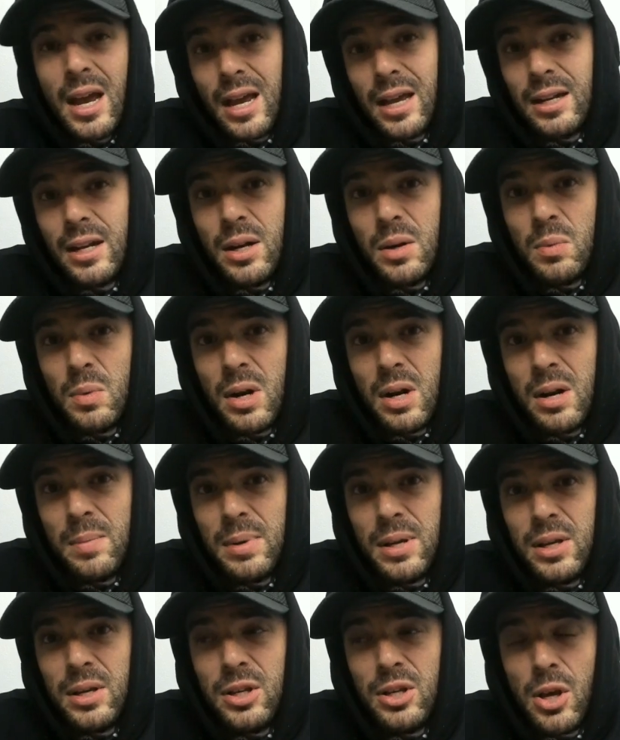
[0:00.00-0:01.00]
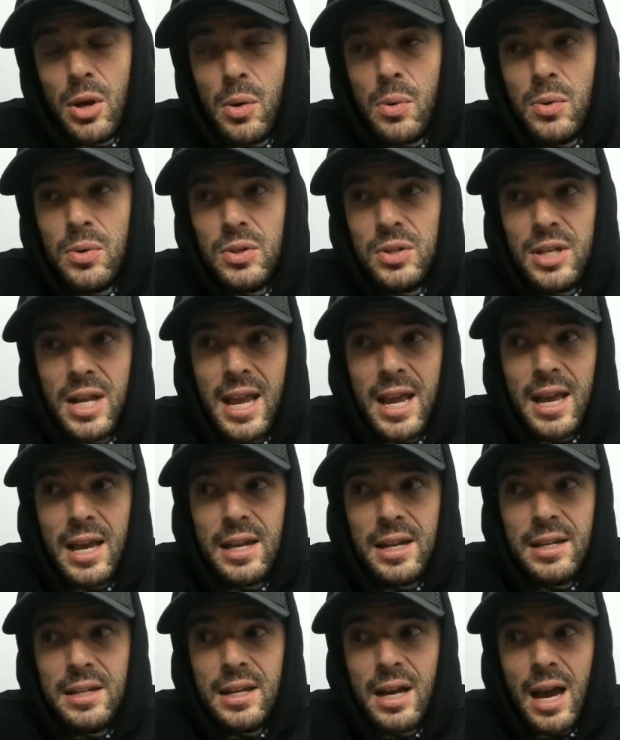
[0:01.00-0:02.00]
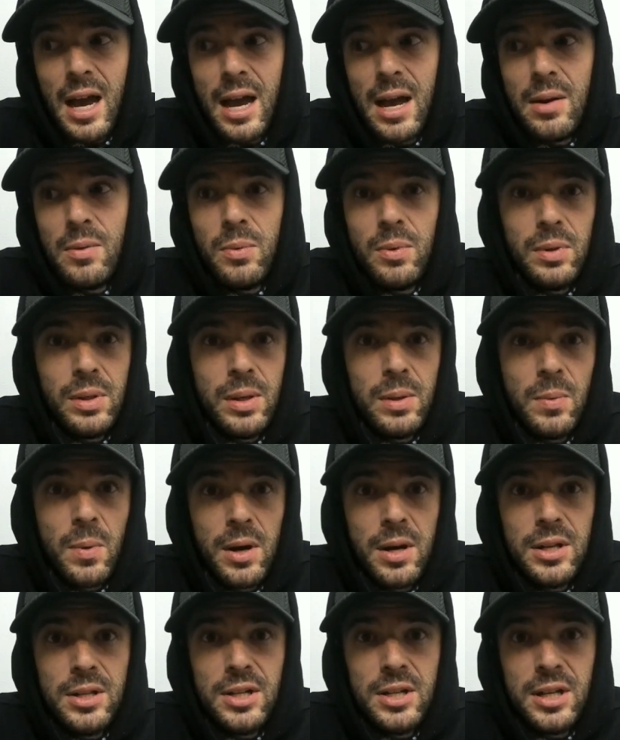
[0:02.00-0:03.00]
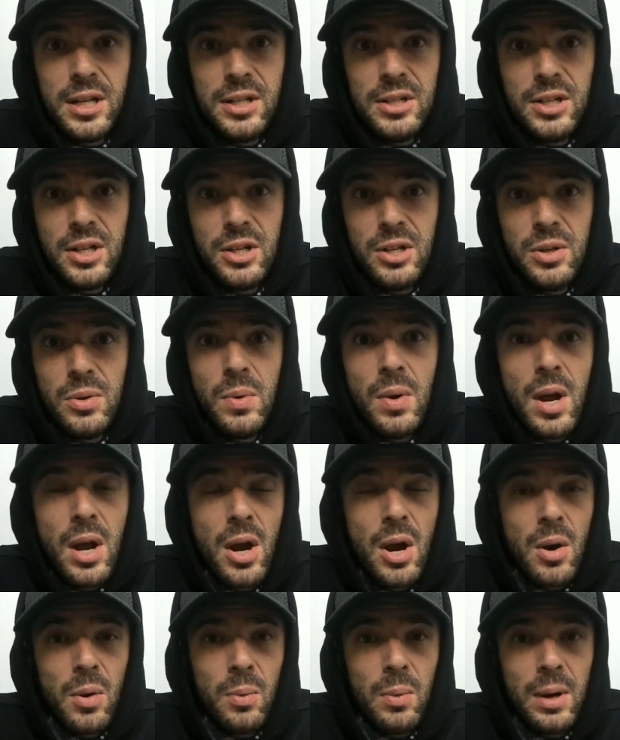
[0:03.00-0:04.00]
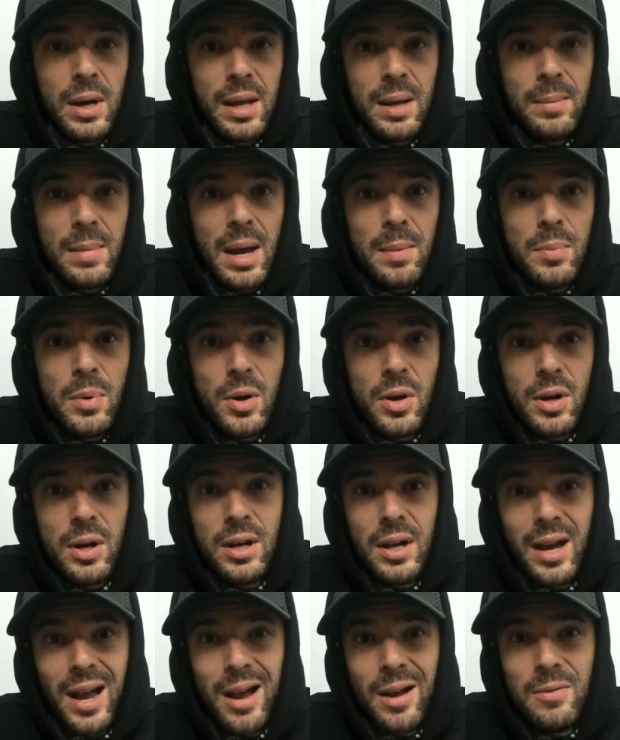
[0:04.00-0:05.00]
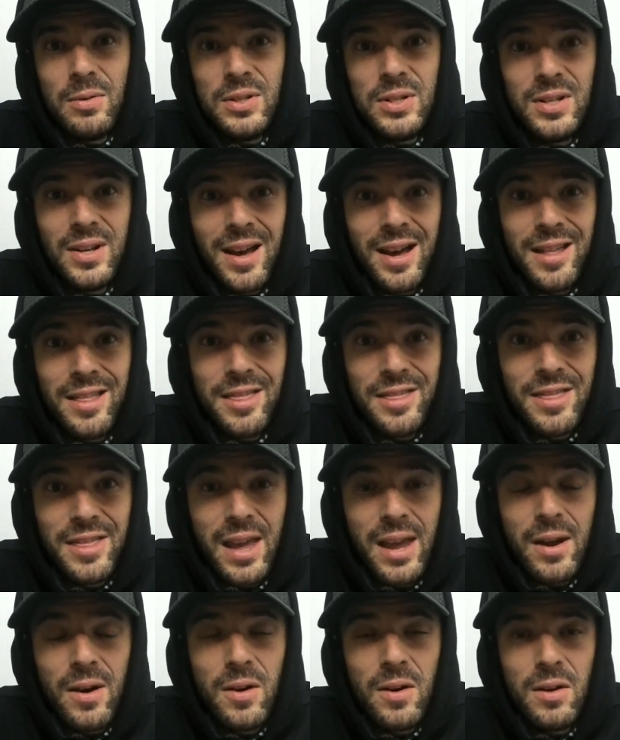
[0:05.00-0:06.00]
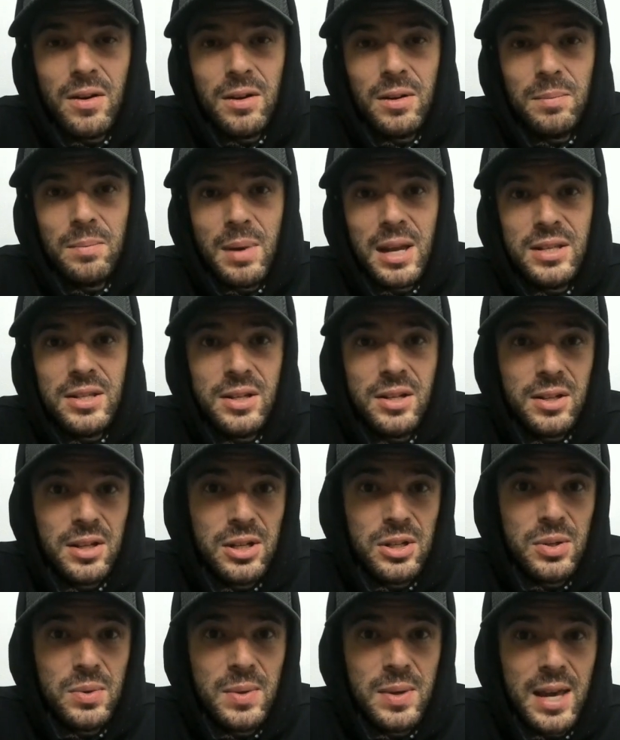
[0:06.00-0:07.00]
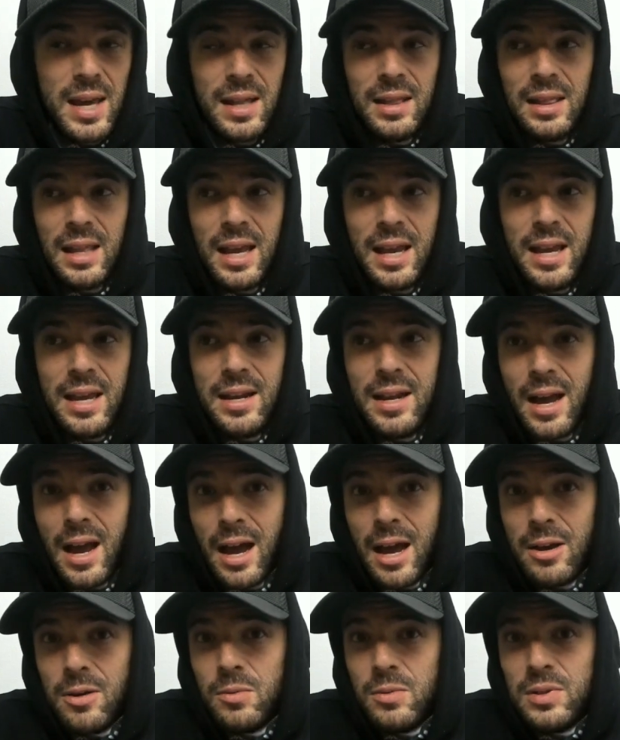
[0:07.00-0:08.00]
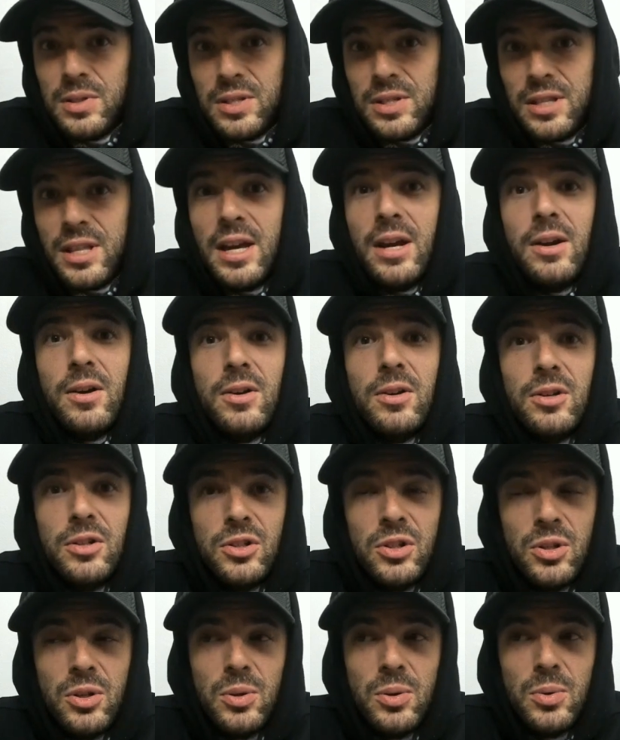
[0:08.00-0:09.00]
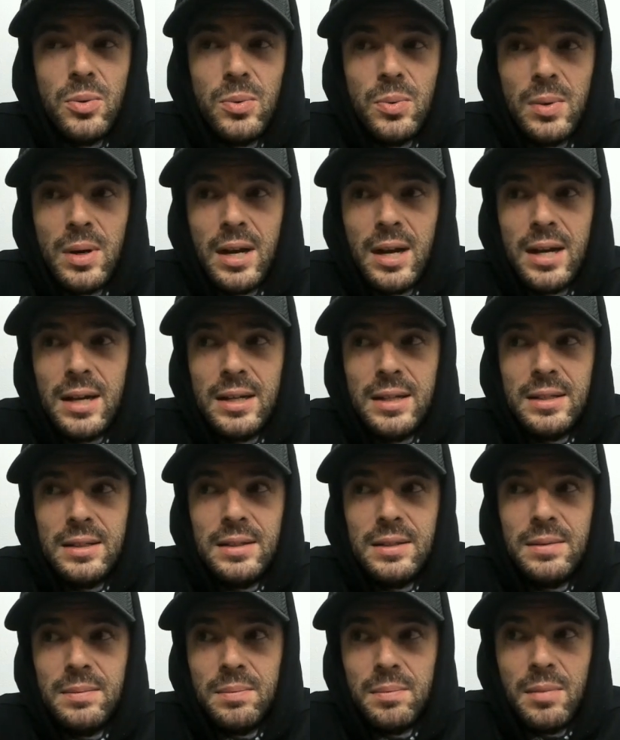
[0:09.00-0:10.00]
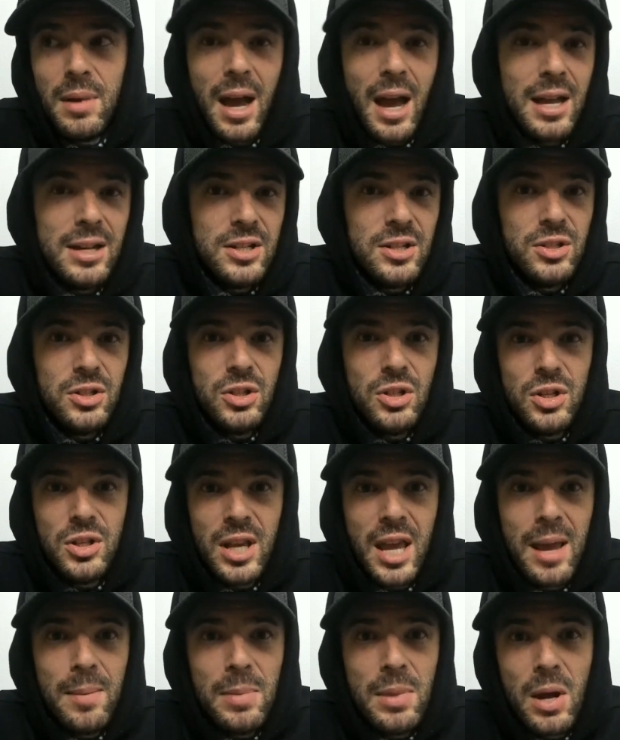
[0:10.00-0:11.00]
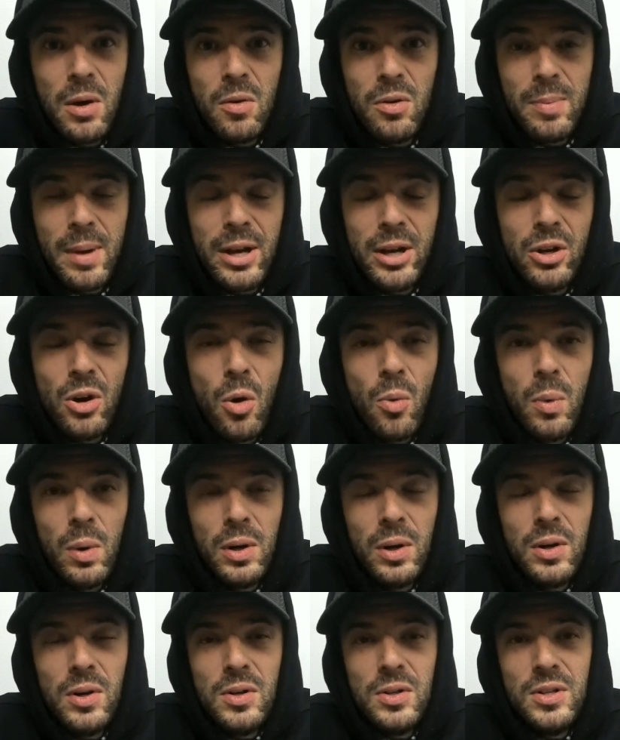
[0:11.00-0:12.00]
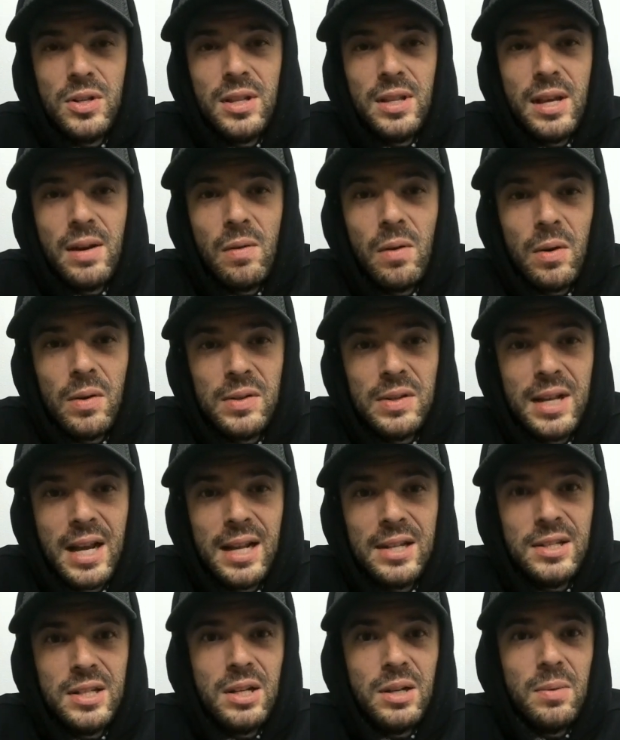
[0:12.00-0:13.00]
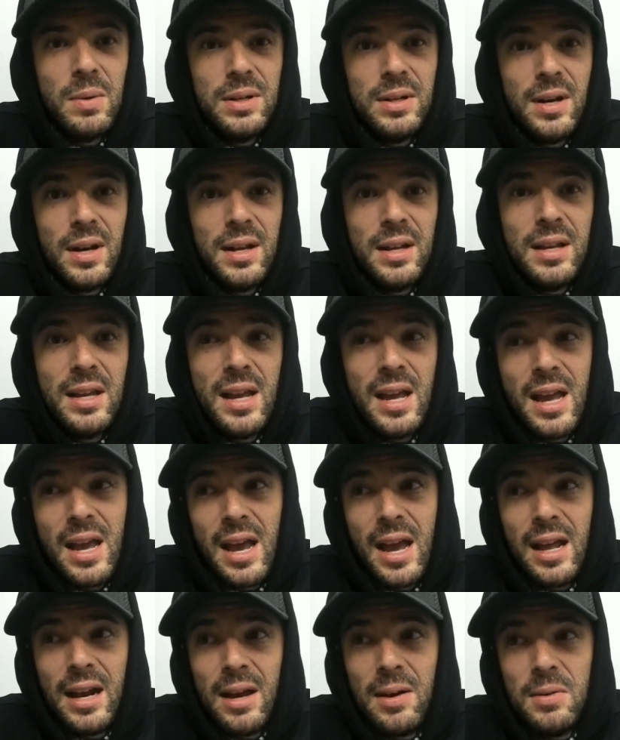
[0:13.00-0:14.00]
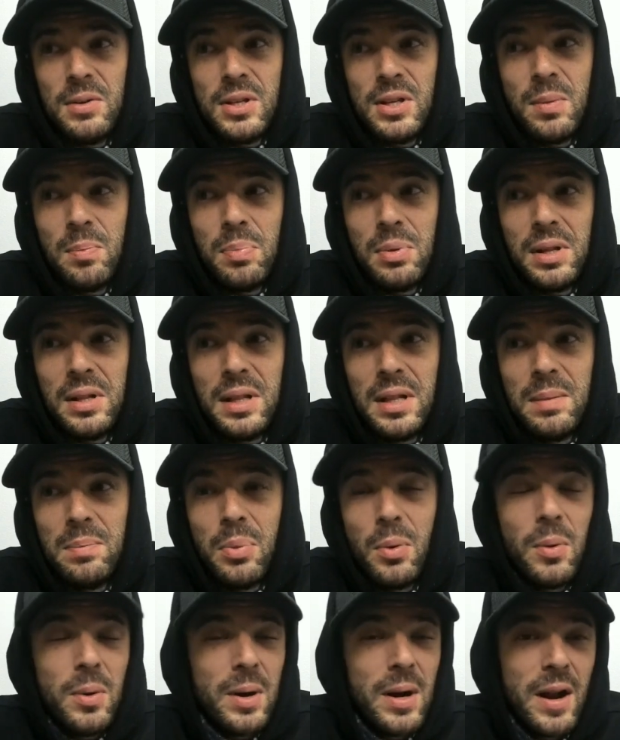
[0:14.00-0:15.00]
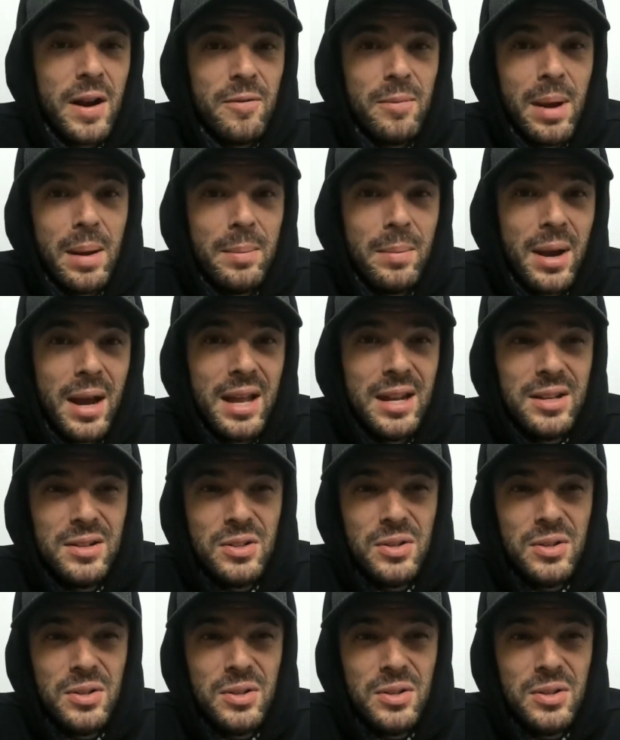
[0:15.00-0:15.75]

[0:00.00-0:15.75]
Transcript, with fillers: I didn't want to be used, and I really wanted to continue reading my book. I was not there basically to get laid. I was there to uh, I just just came there with my coworkers and they were all dancing and whatnot, and I was completely bored out of my mind.